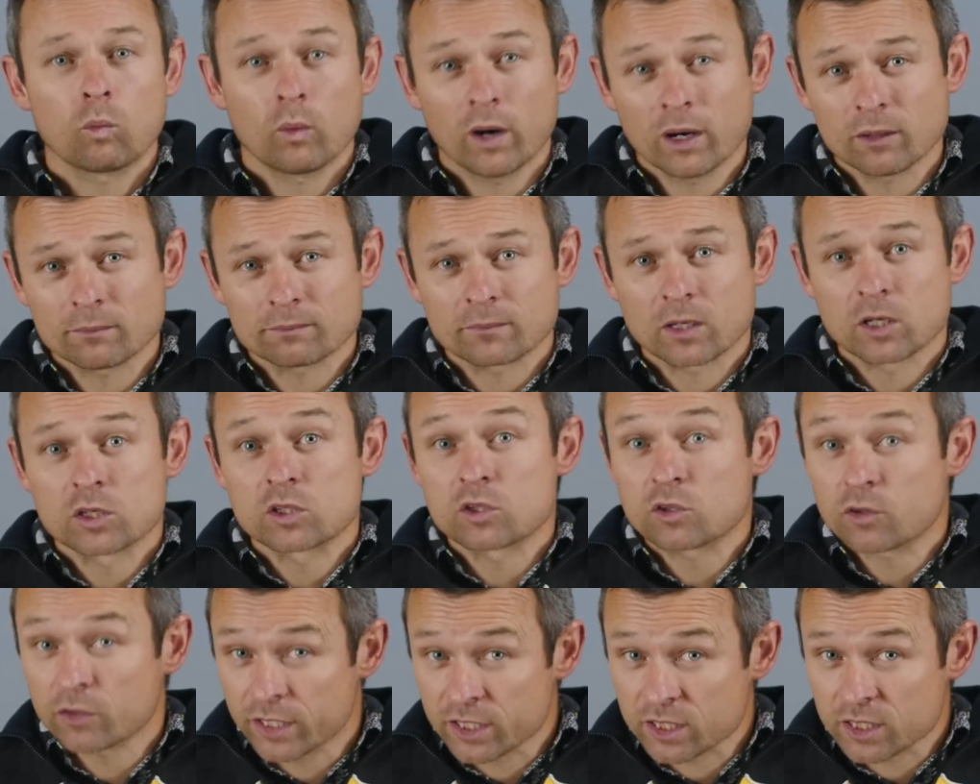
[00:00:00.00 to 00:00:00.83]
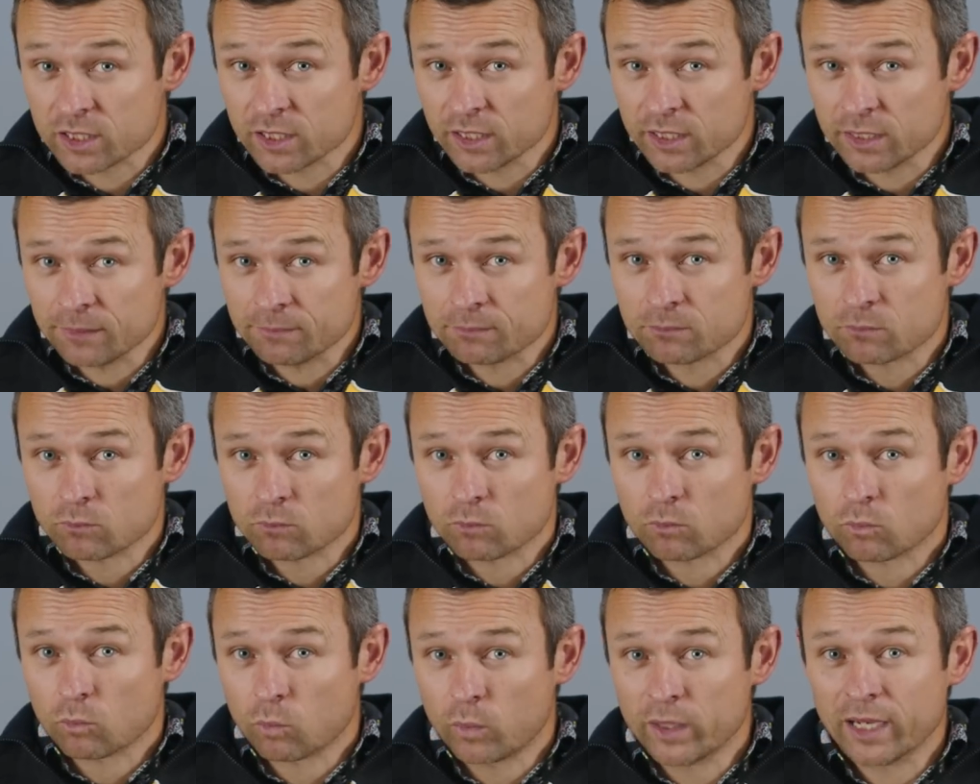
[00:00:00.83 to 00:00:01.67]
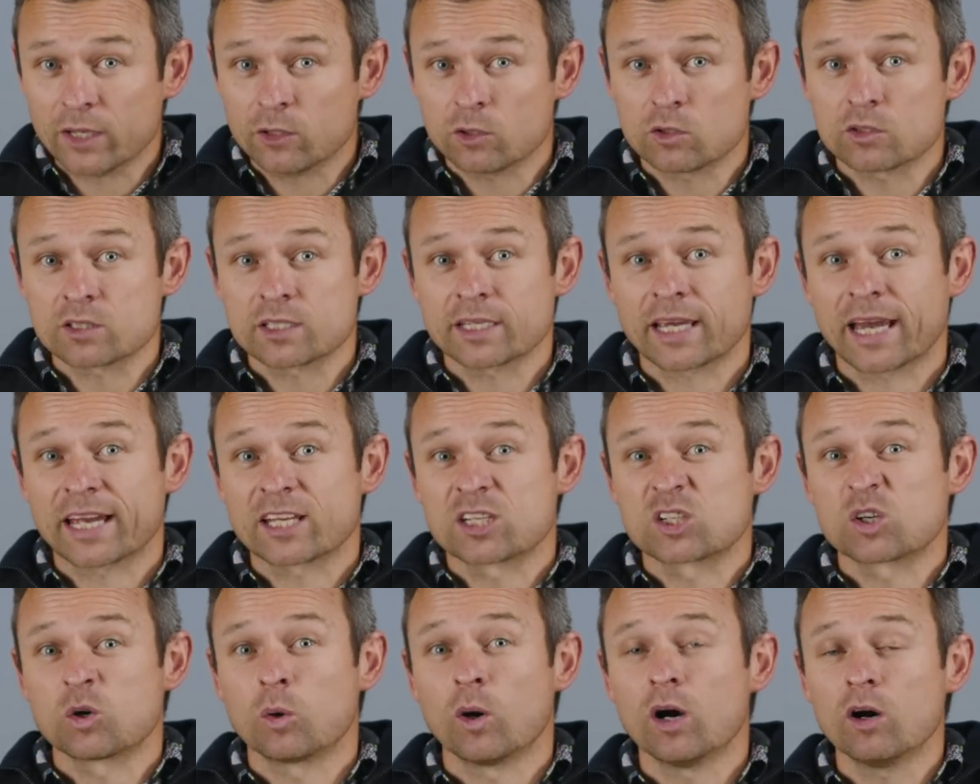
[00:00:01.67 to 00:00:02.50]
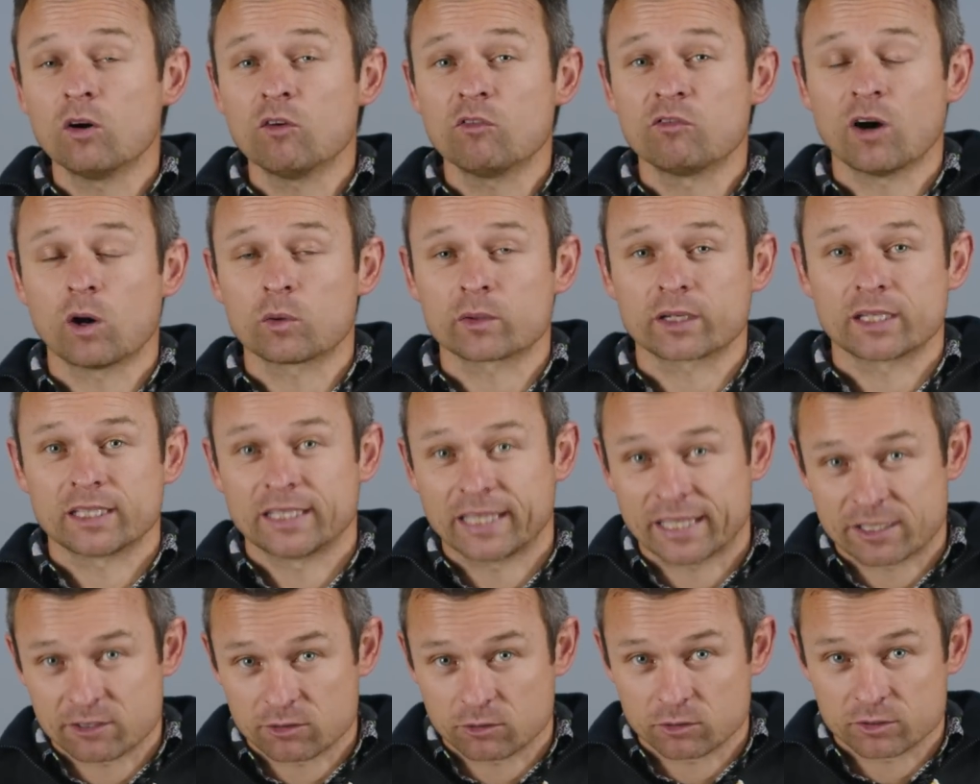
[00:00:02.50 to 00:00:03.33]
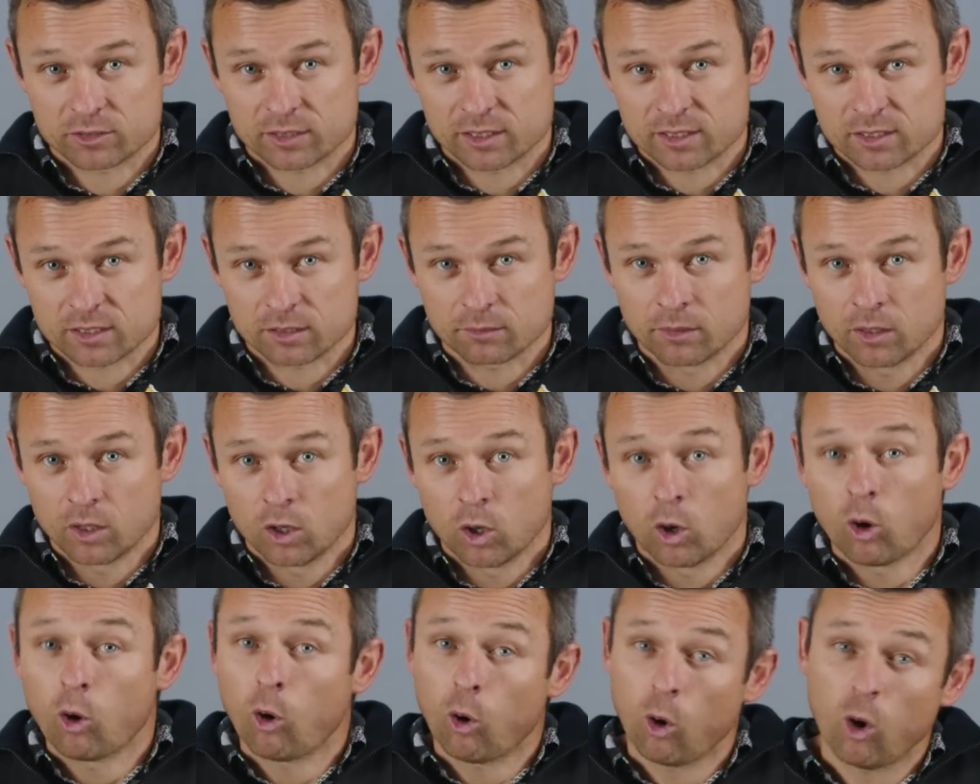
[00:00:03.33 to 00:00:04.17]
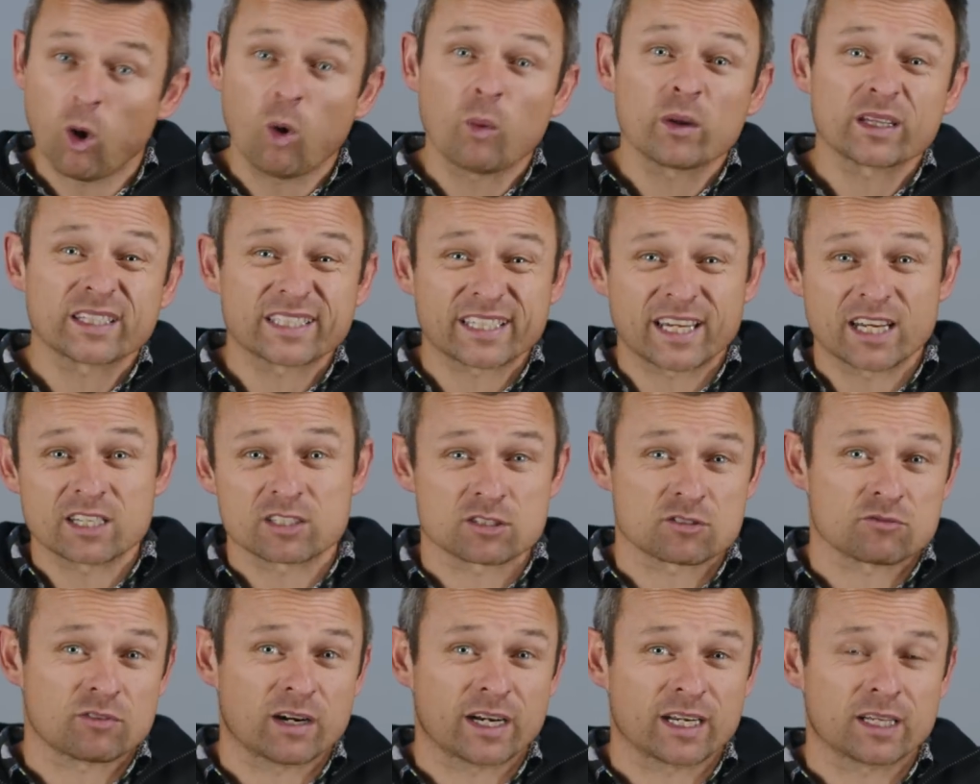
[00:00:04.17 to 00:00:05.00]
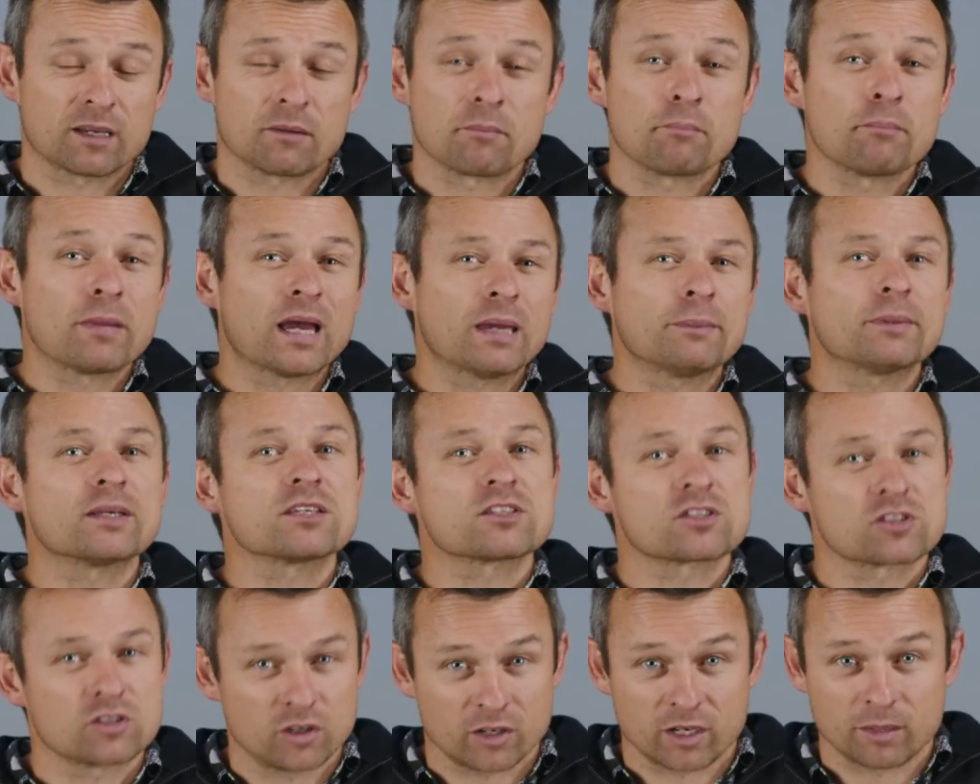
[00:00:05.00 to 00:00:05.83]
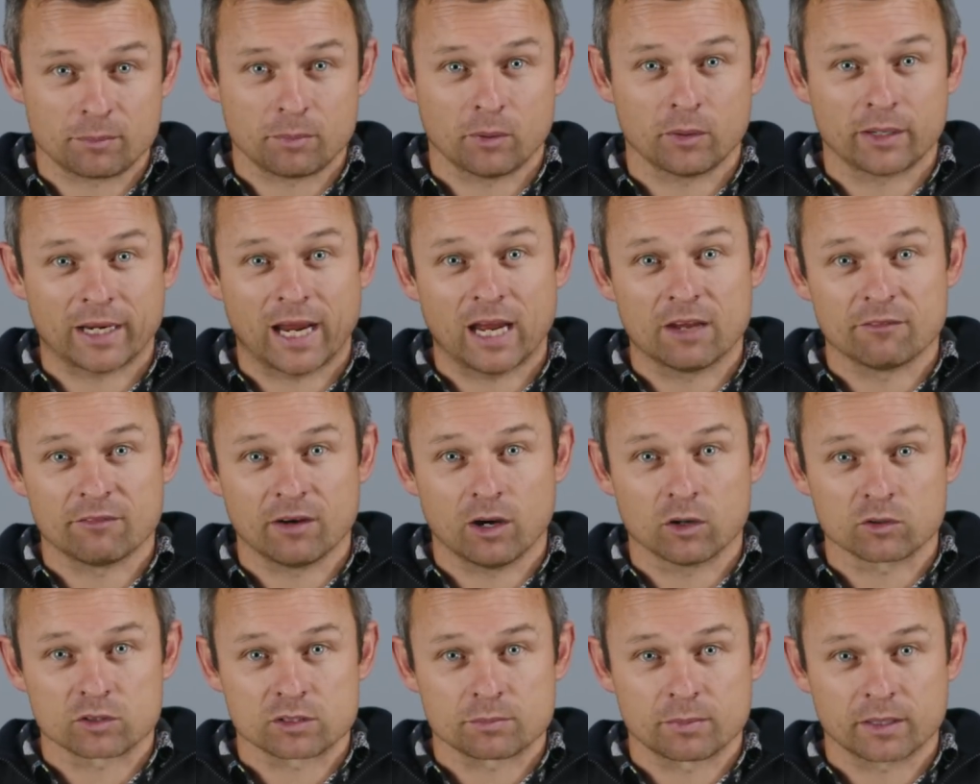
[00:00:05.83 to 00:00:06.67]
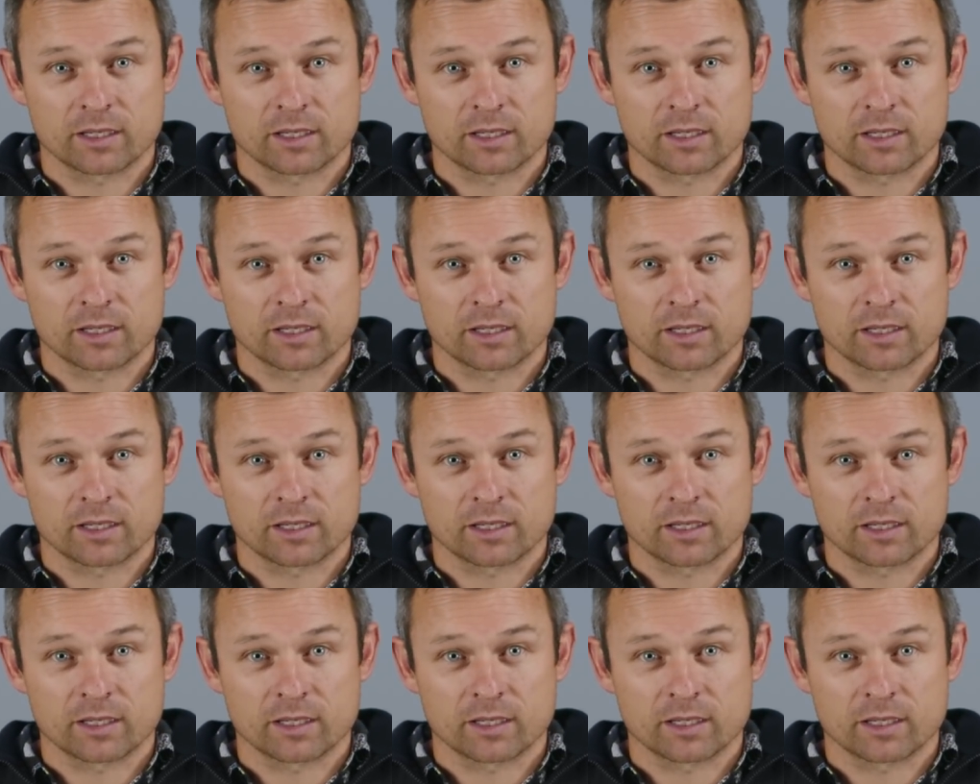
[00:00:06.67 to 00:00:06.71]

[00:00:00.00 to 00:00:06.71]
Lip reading: Well, traditionally, we are using a 12 volt electrical system, or when the engine's running, maybe it's 13.8 volts,